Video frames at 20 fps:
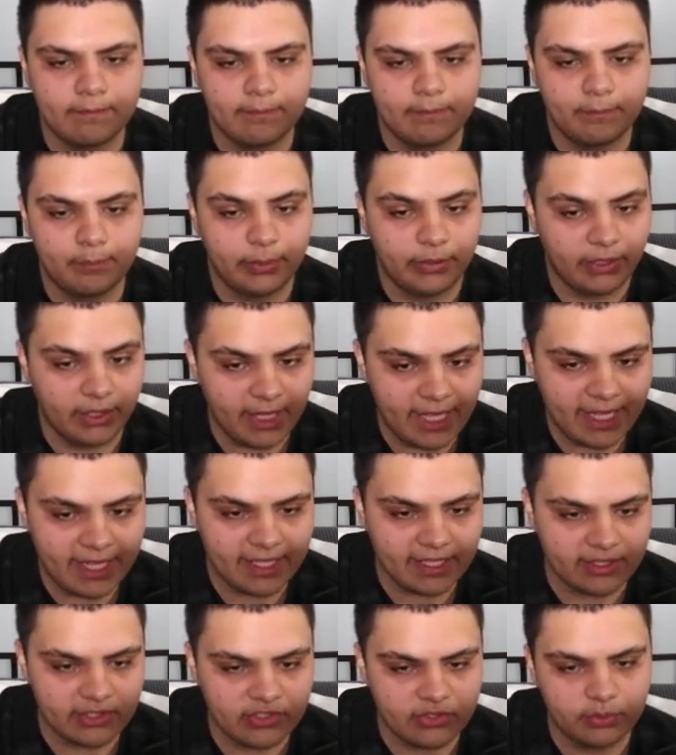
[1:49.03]

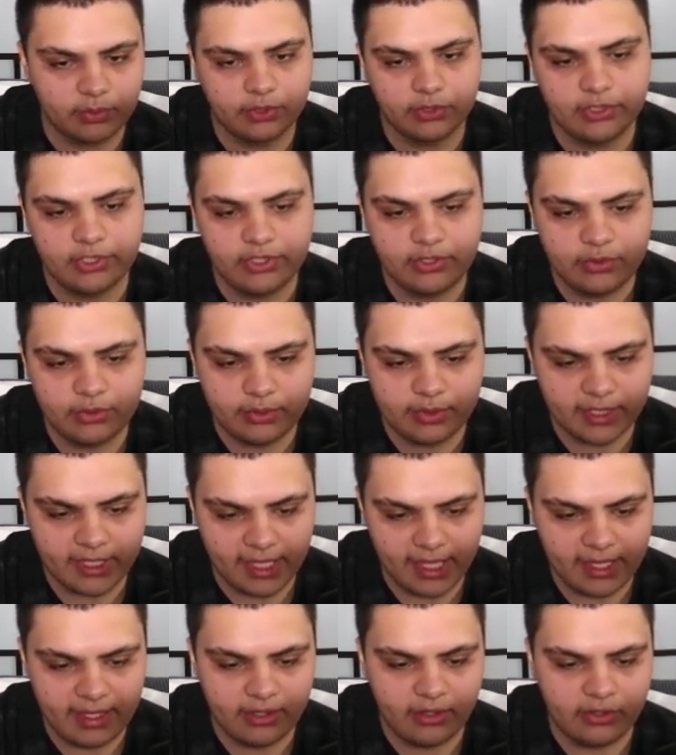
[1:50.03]
planes? Well, the
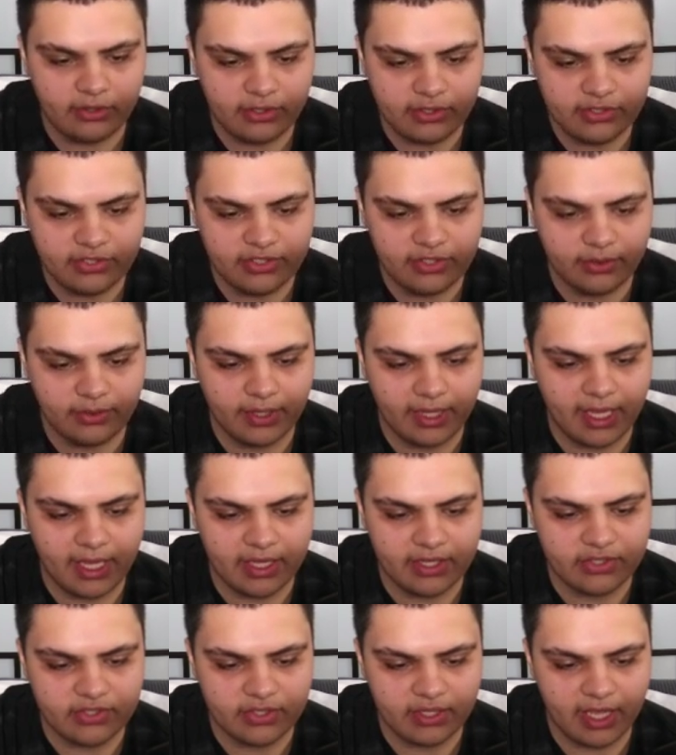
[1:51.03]
UK also
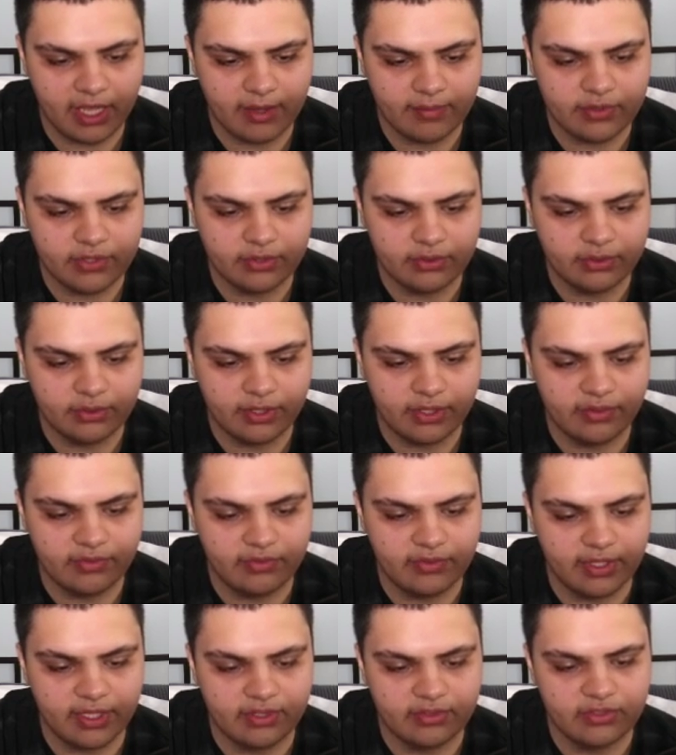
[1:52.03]
has absolute
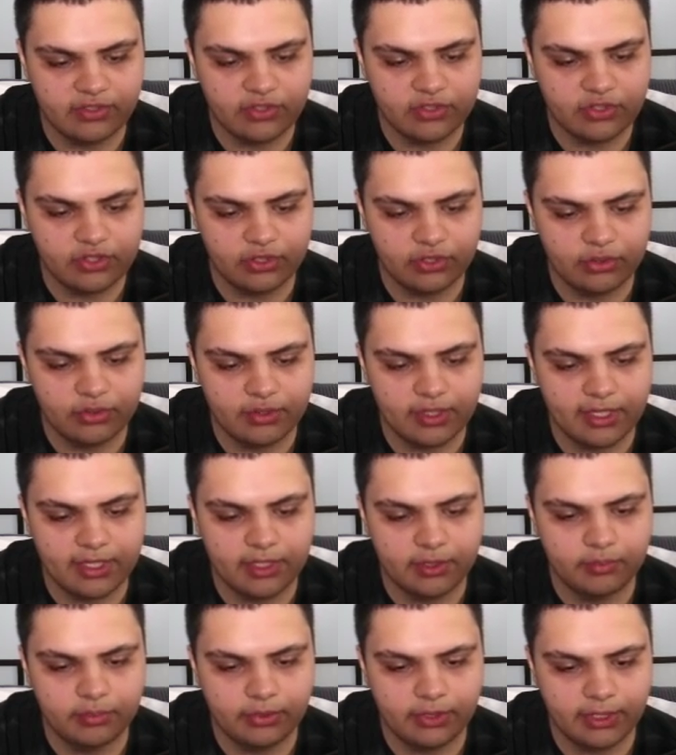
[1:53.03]
advantage in
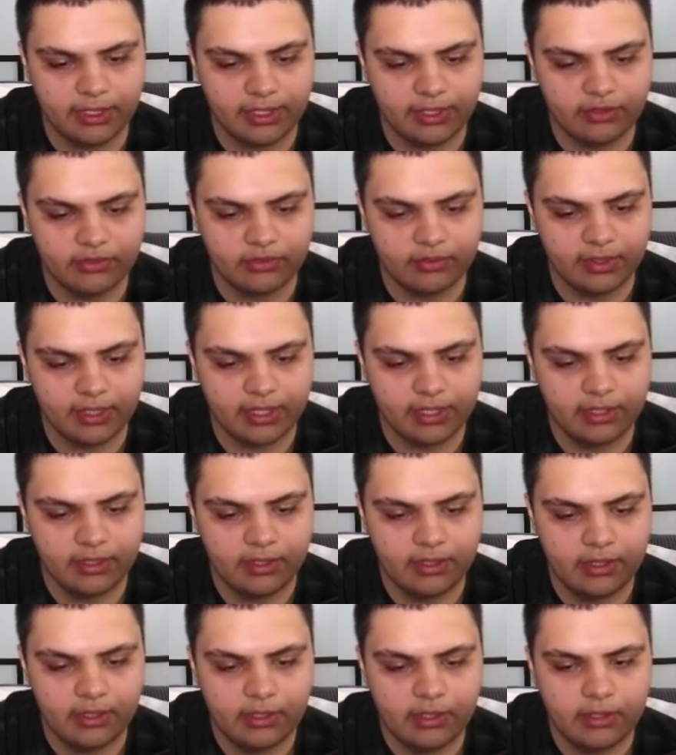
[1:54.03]
creating planes, right?
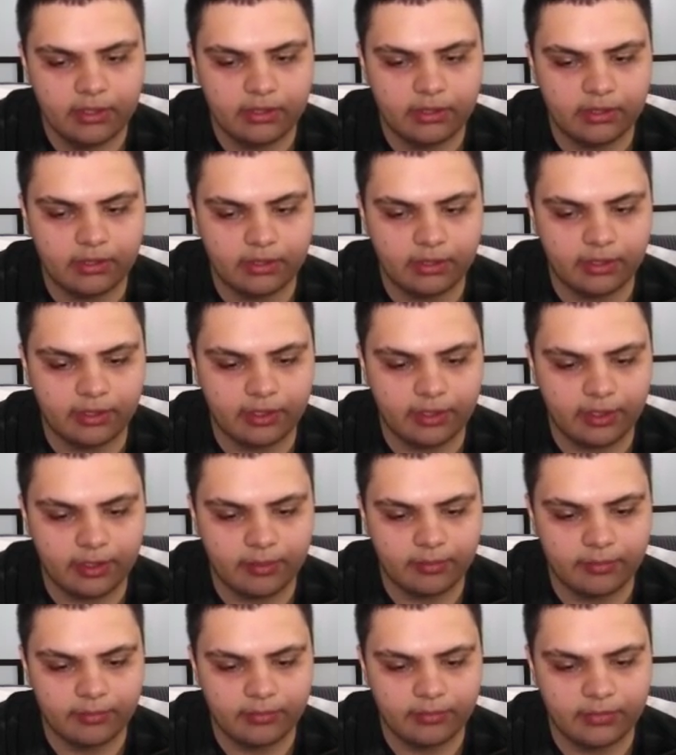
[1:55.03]

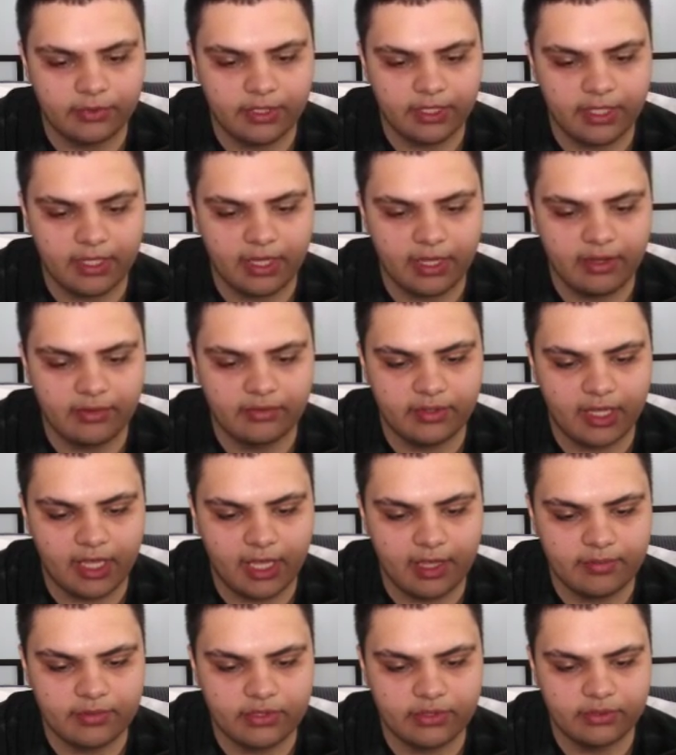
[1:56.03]
They have the
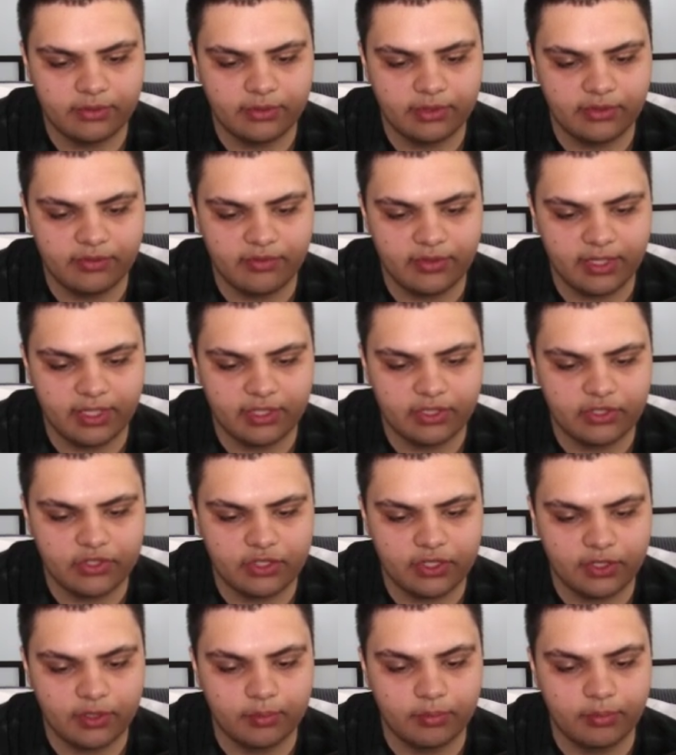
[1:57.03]
absolute advantage
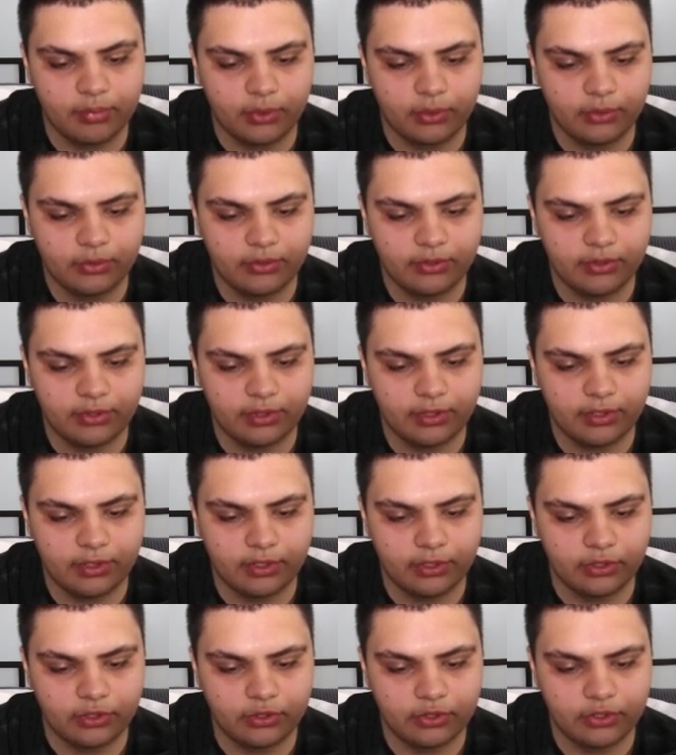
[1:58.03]
in both
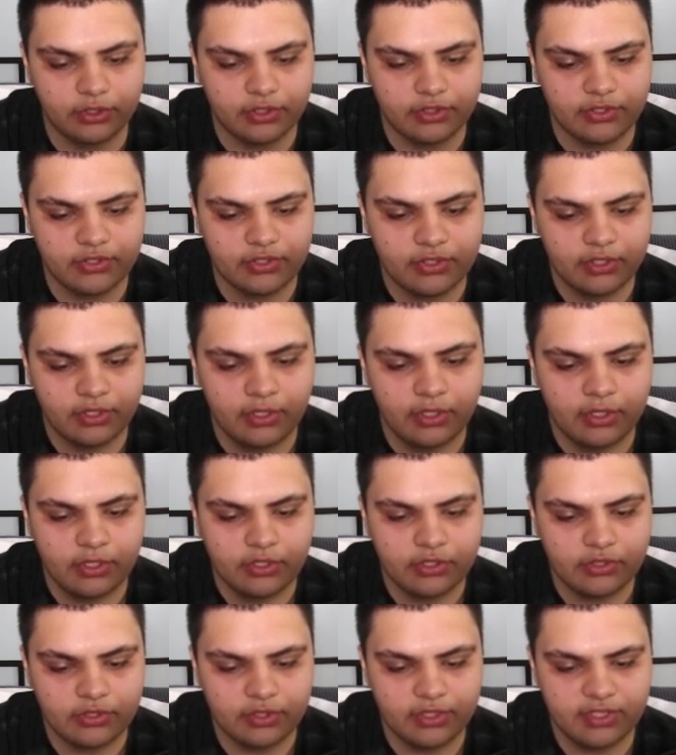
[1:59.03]
goods.
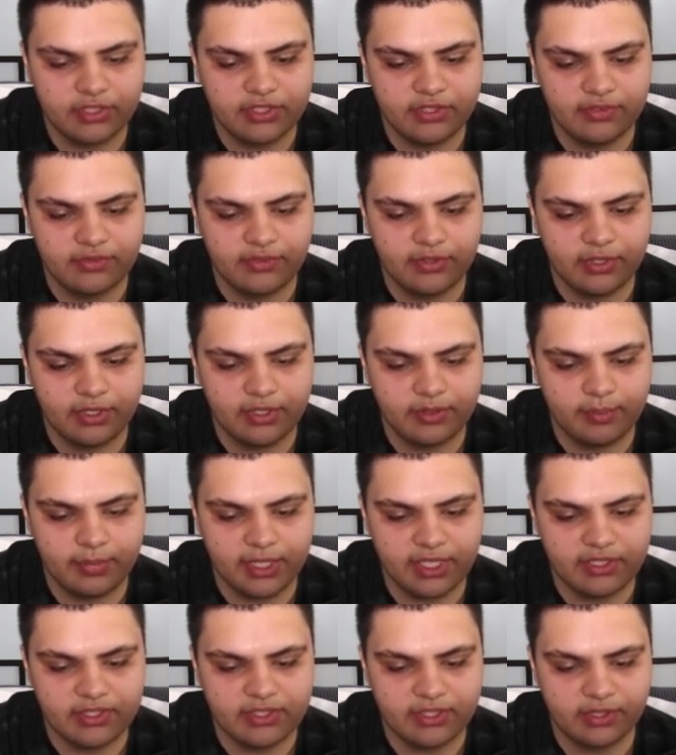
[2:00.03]
So this is very
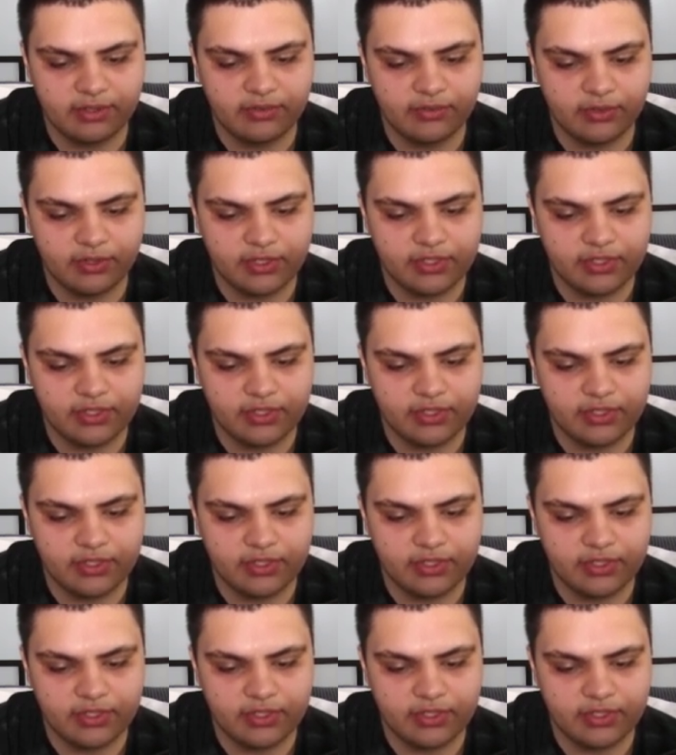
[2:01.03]
basic, very